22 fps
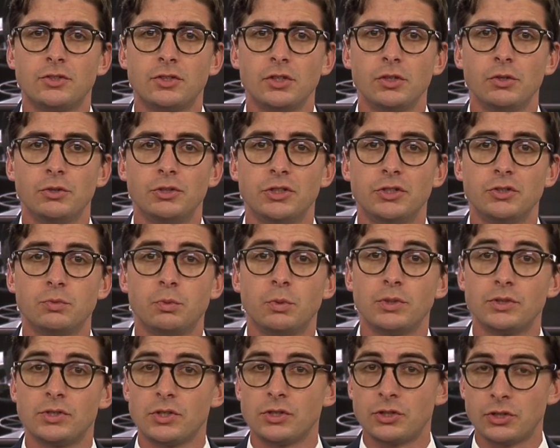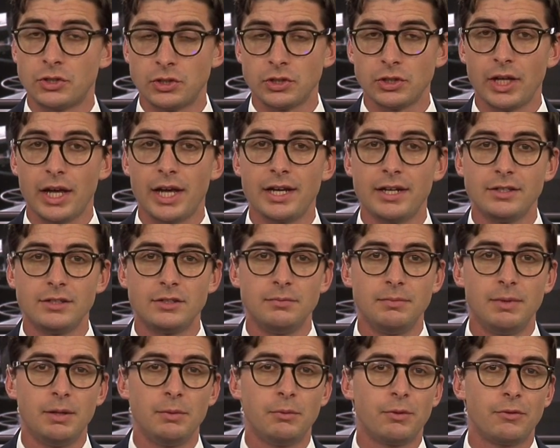Solutions was slated
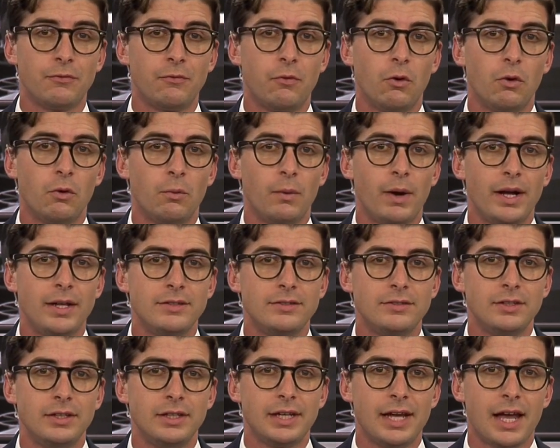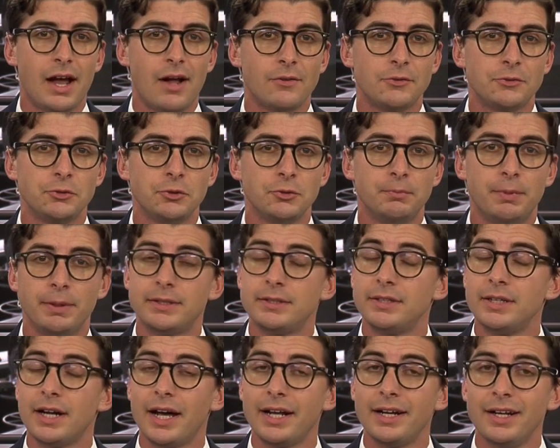to meet with Fort Wayne City Council,
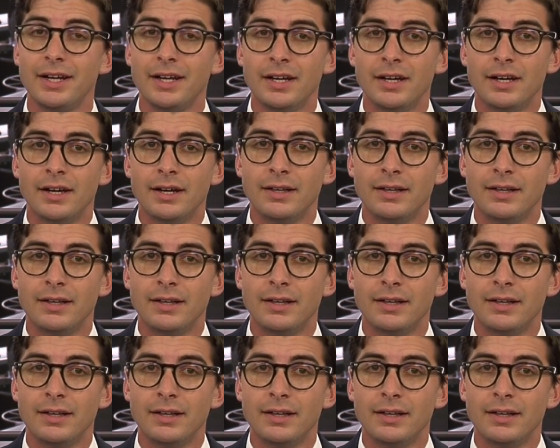but tonight